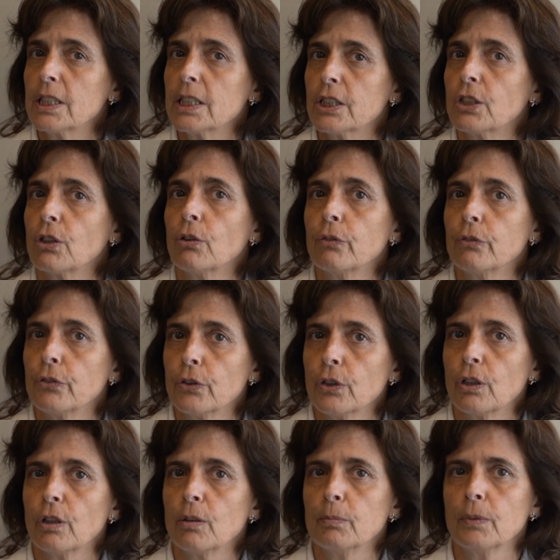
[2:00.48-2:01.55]
is
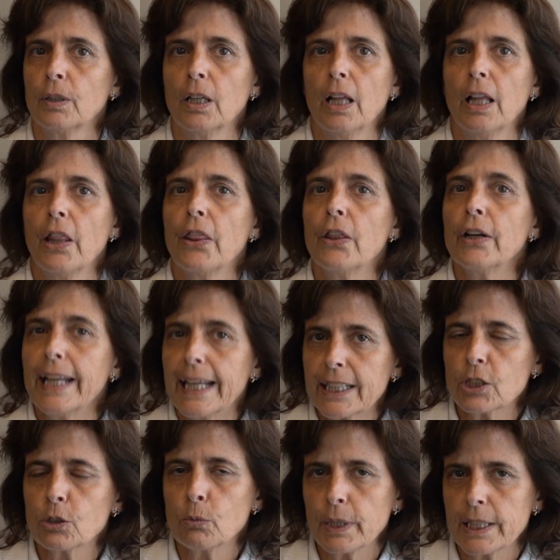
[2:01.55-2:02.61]
confirmed, the
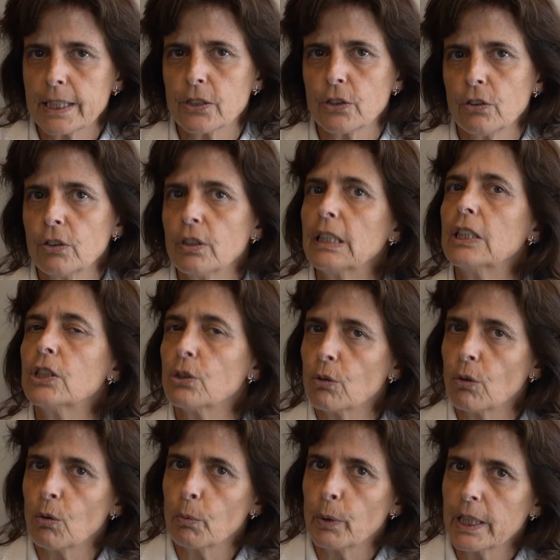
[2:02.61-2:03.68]
next question is
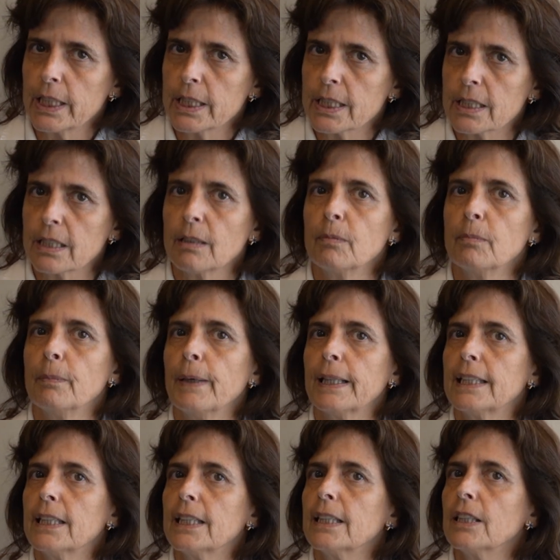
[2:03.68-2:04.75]
always,
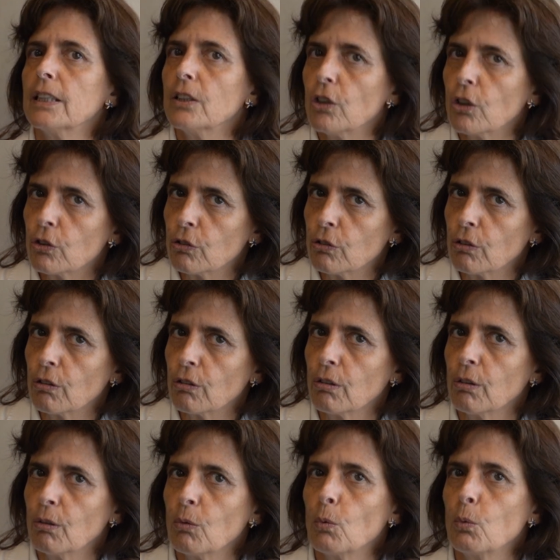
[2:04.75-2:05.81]
but doctor,
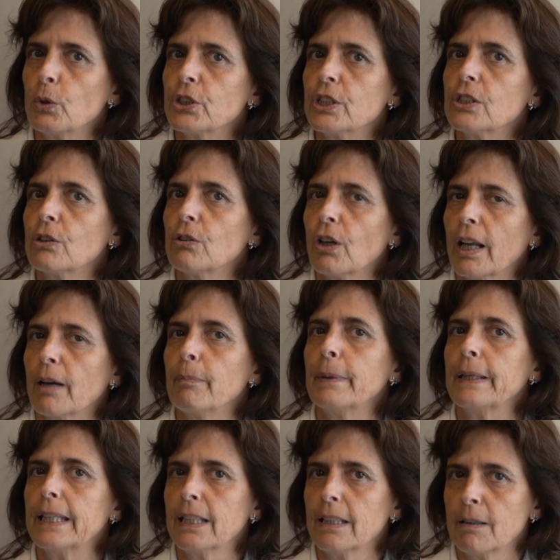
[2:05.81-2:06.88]
what is going to
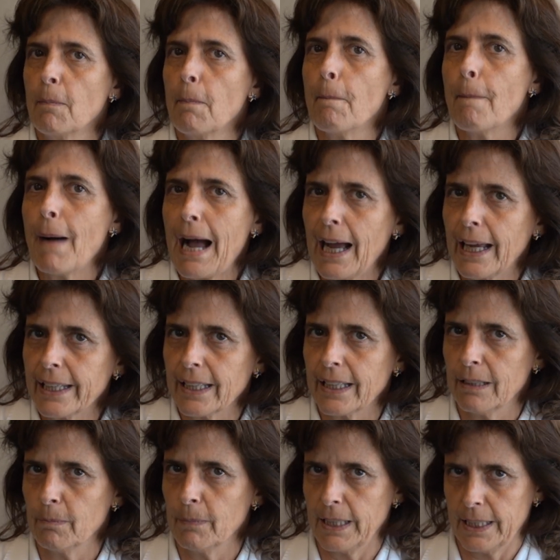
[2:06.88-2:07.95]
be my
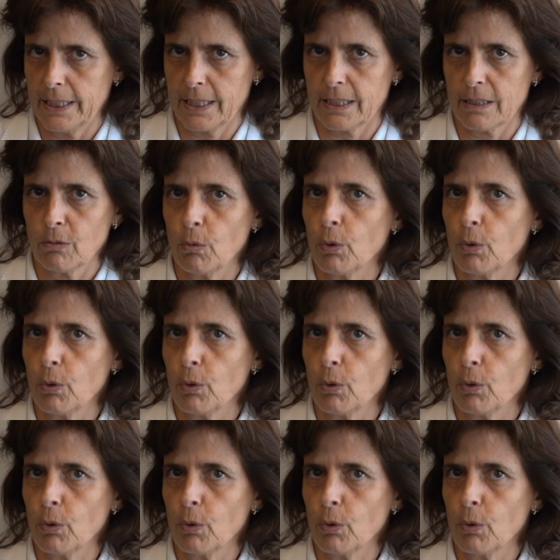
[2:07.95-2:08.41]
MS?